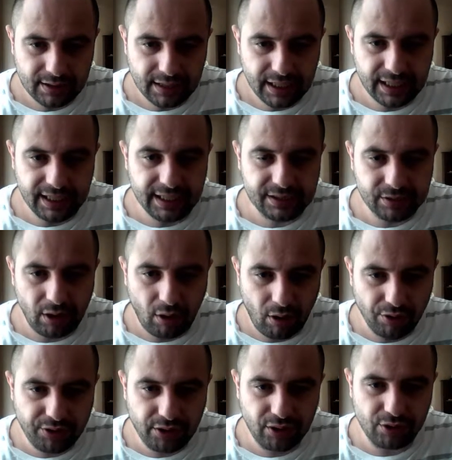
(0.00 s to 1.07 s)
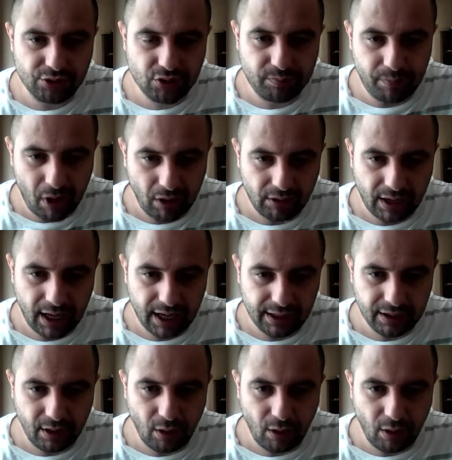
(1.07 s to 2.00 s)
It is audio spotlight.